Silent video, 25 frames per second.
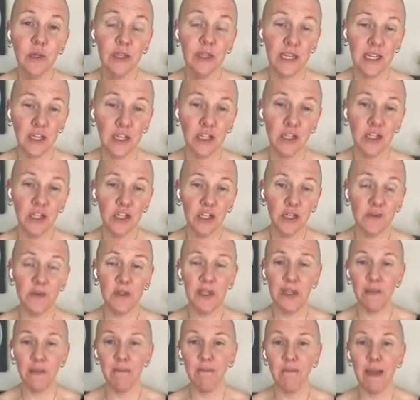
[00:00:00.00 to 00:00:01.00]
are
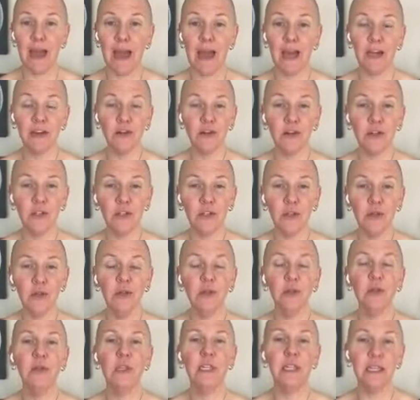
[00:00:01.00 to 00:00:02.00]
relationships that matter to
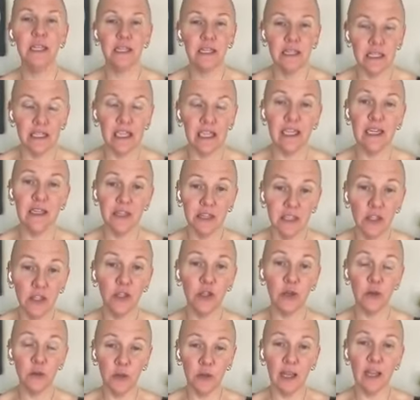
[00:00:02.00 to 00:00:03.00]
you to the extent
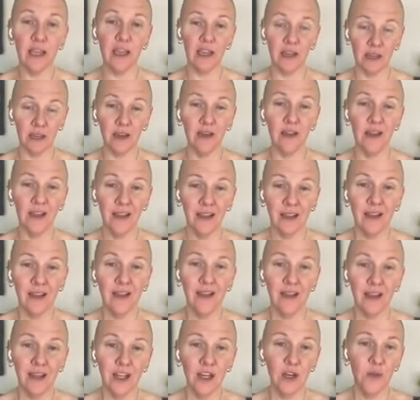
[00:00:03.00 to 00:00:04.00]
that you can,
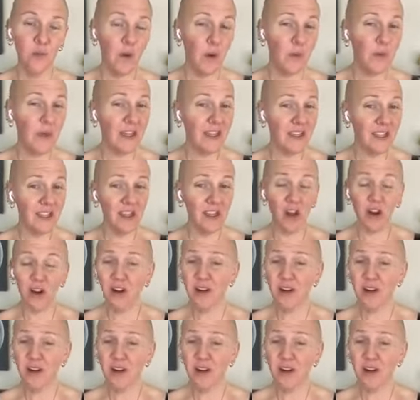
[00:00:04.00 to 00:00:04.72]
in a moment, it's